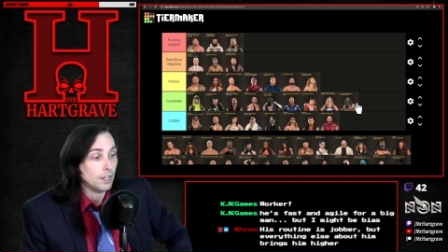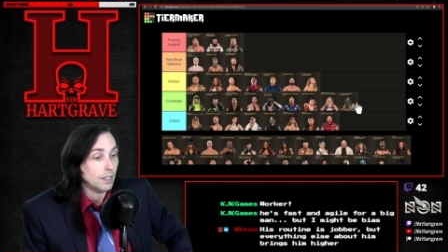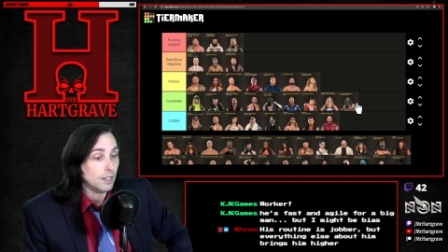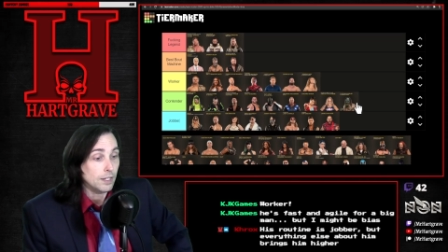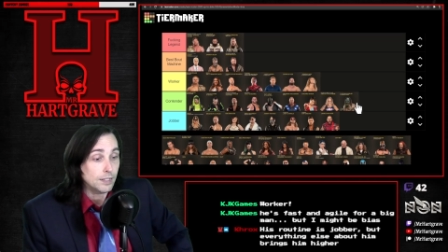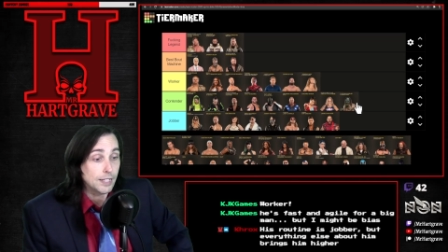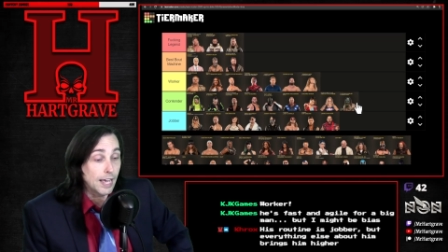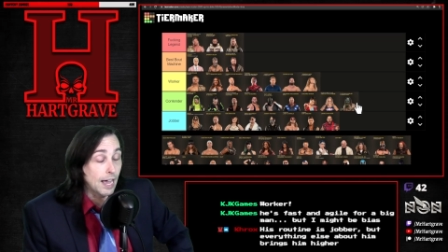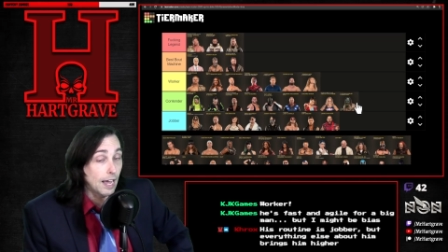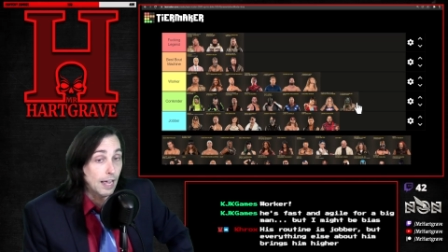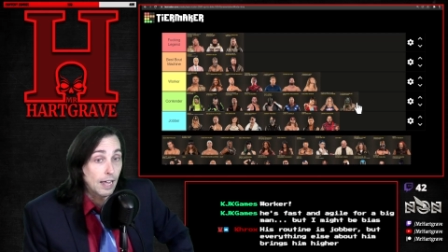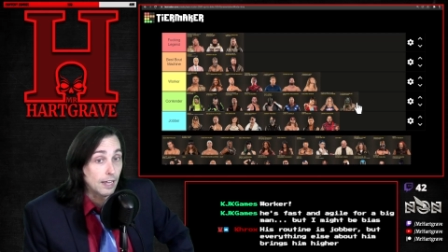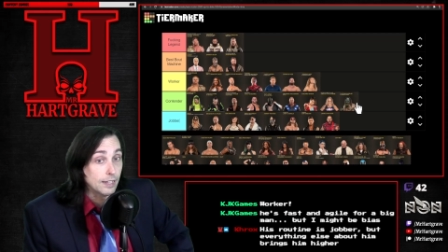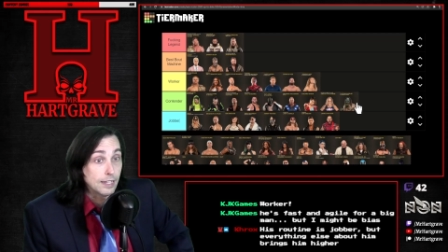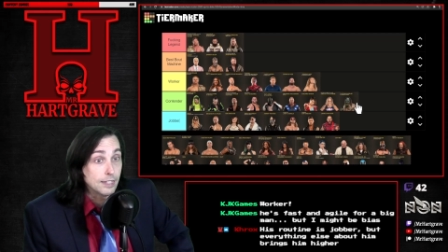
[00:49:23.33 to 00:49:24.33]
Yeah,
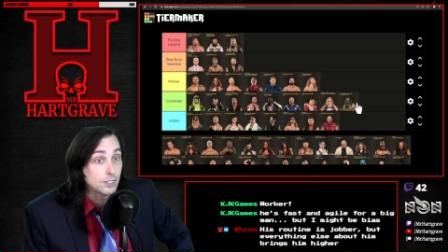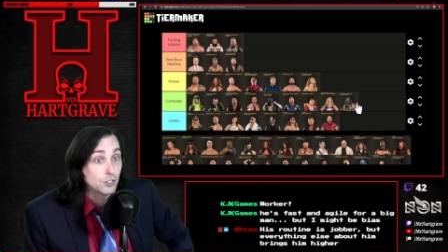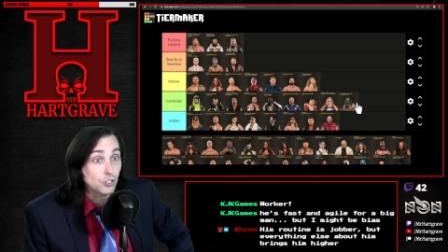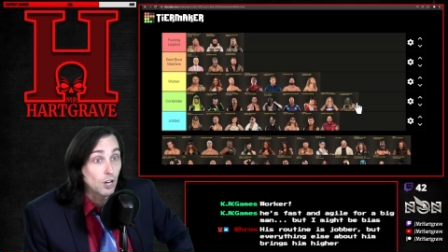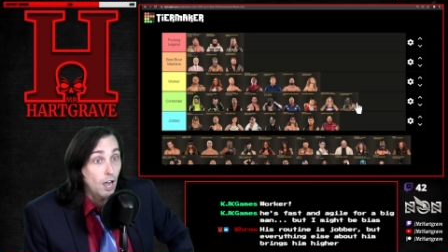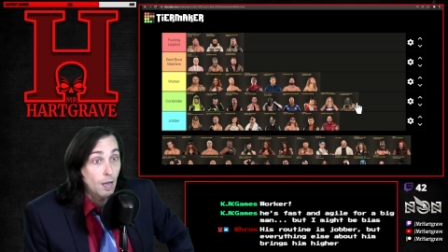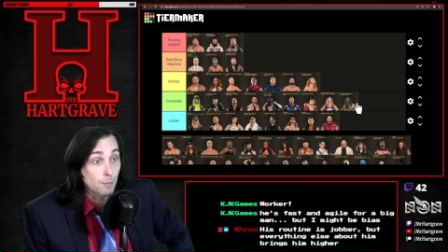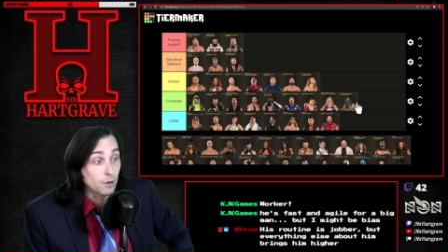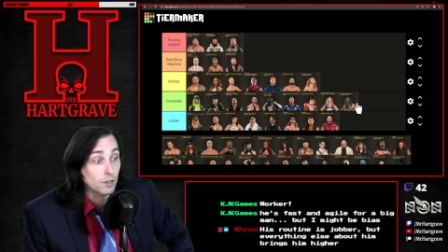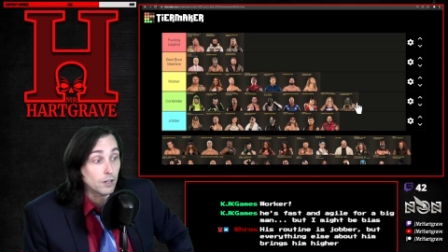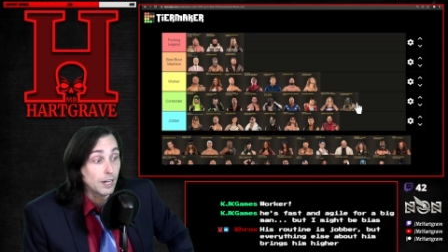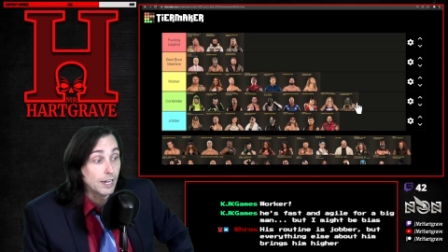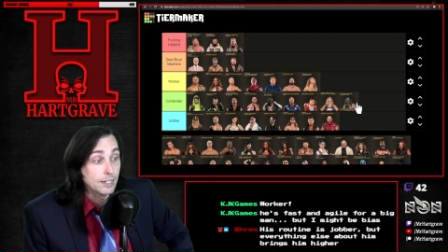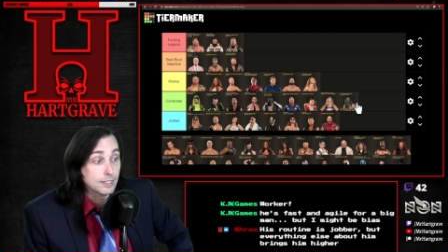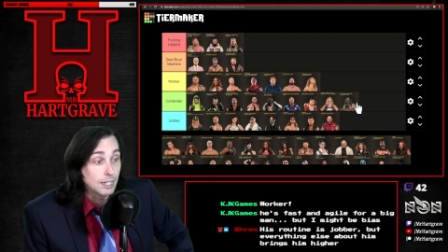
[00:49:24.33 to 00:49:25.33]
he's jobber,
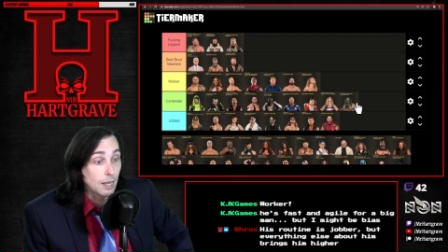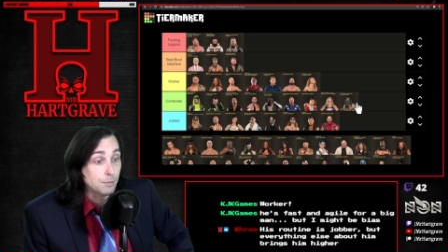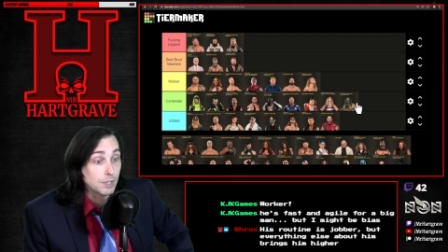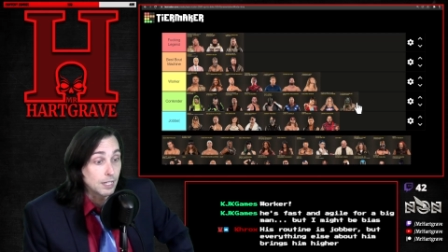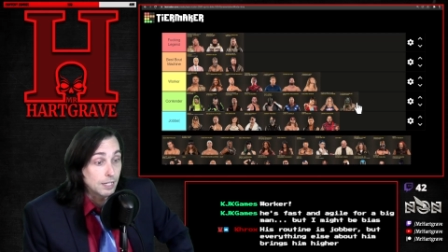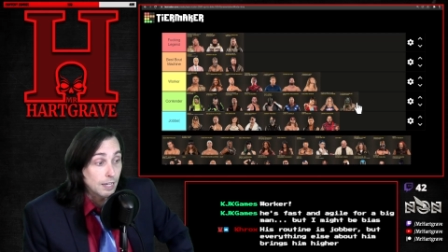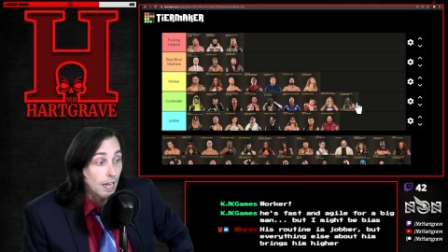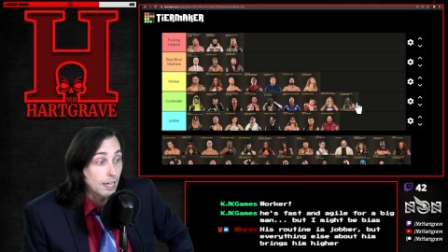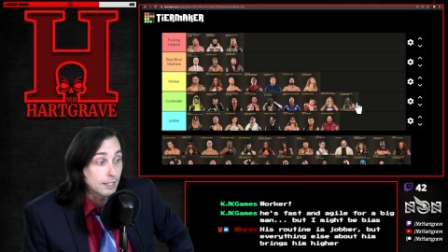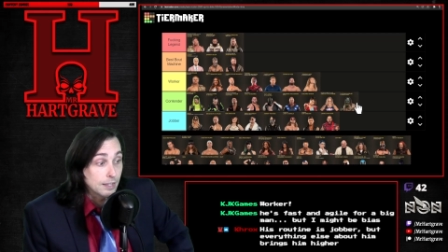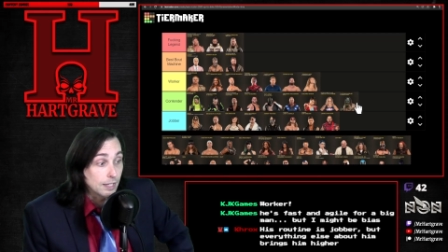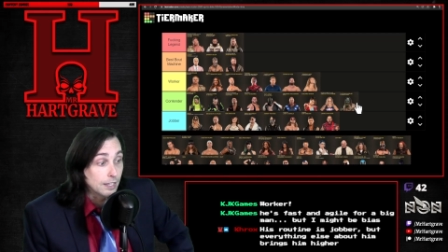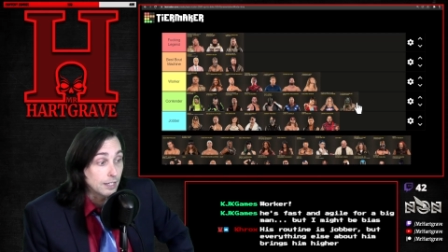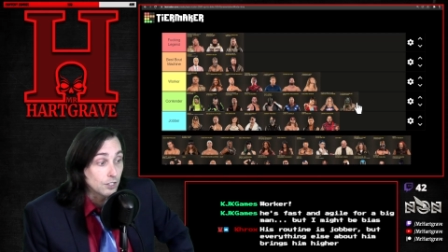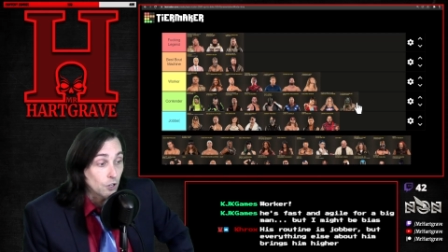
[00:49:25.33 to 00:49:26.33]
except I
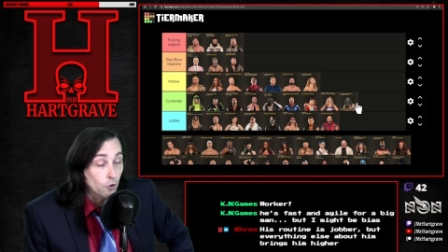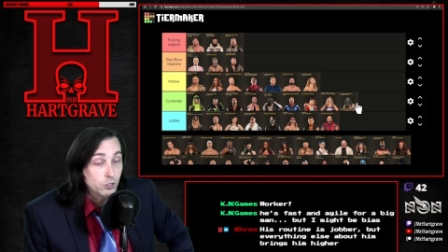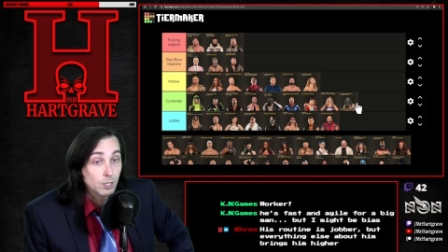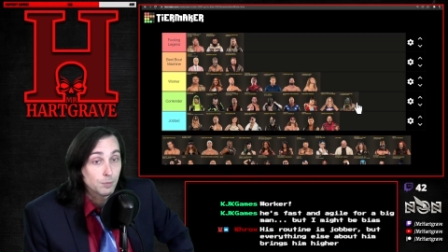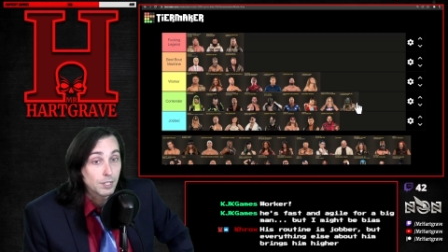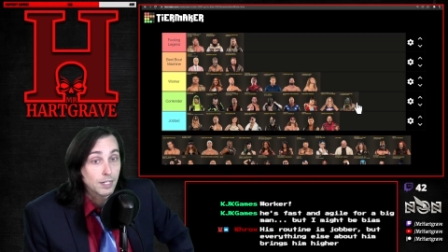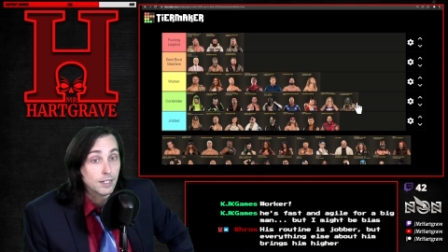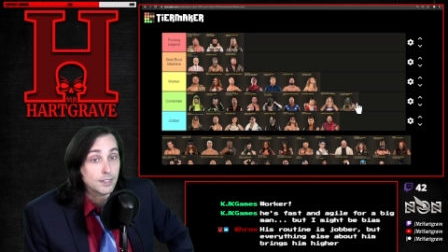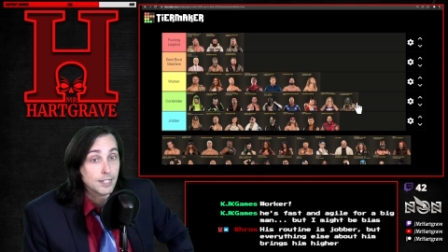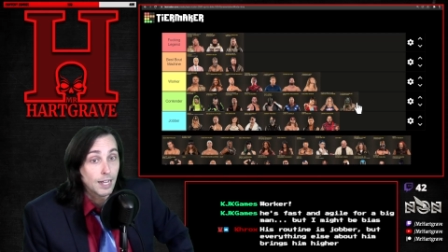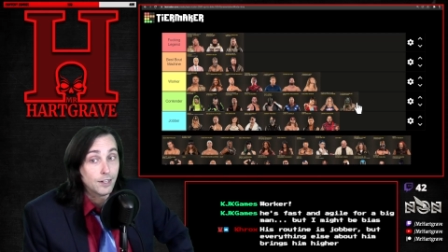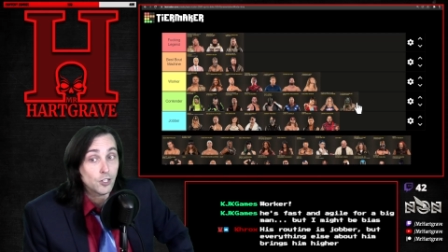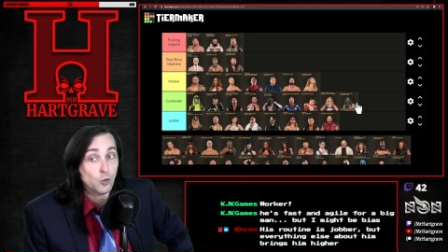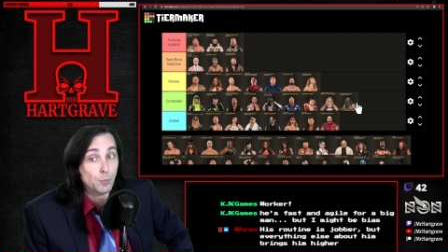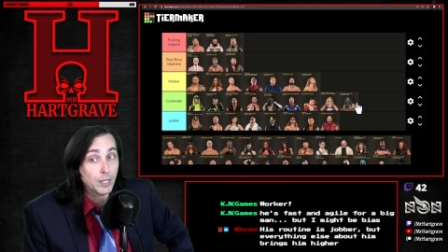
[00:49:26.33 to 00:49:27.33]
think he goes up to
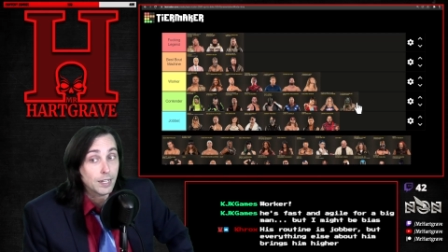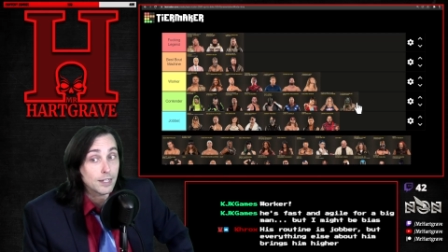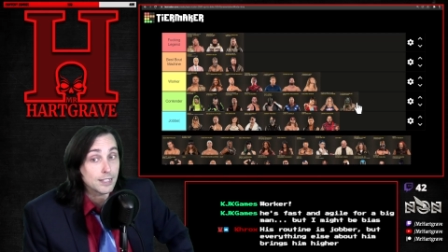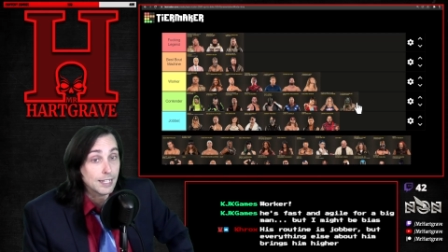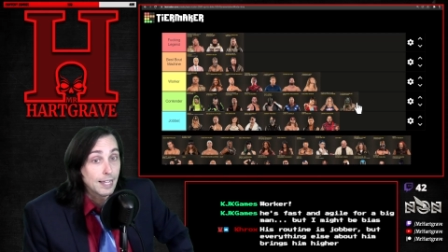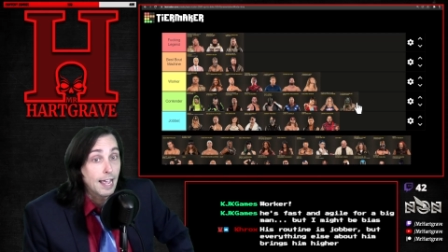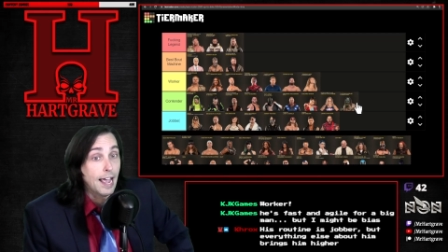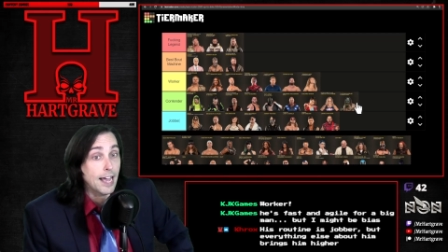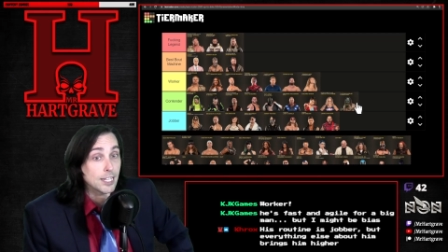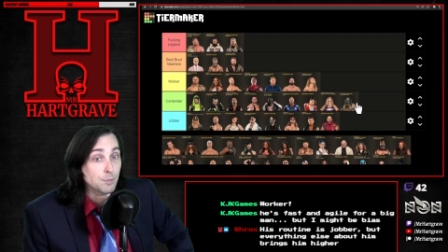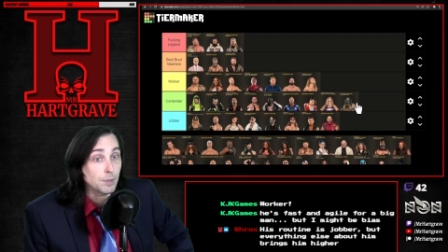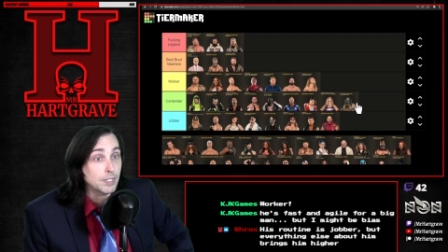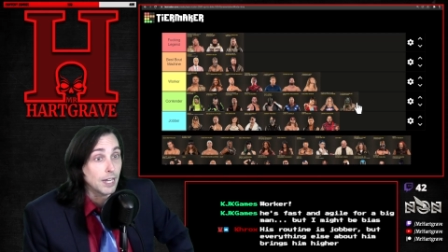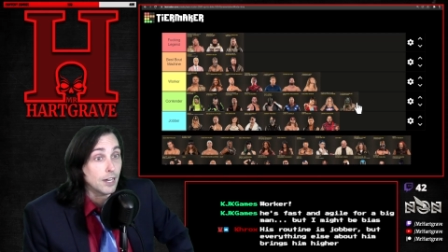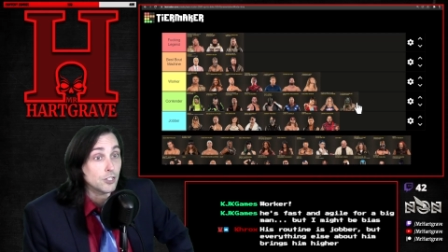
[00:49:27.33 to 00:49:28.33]
contender because he has
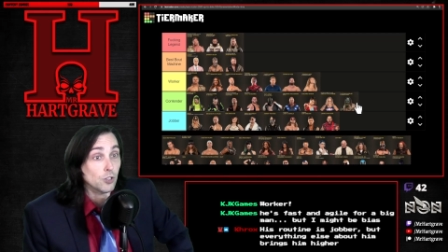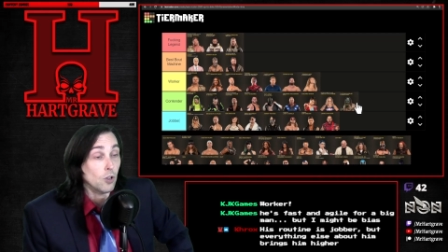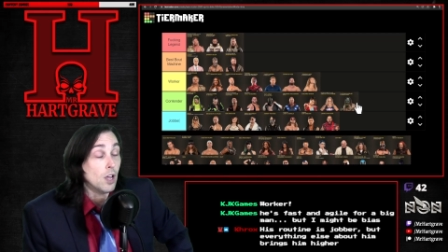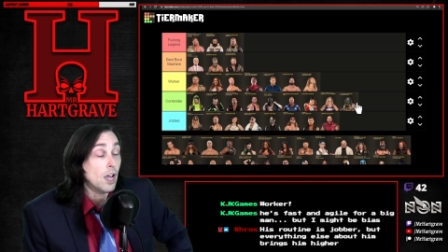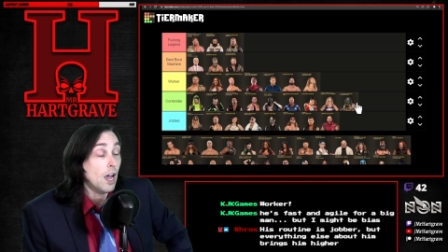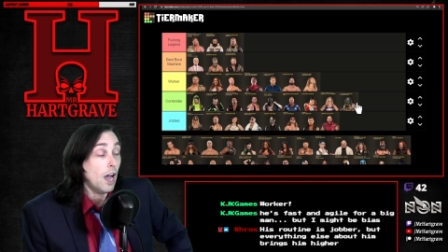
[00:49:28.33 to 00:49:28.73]
potential.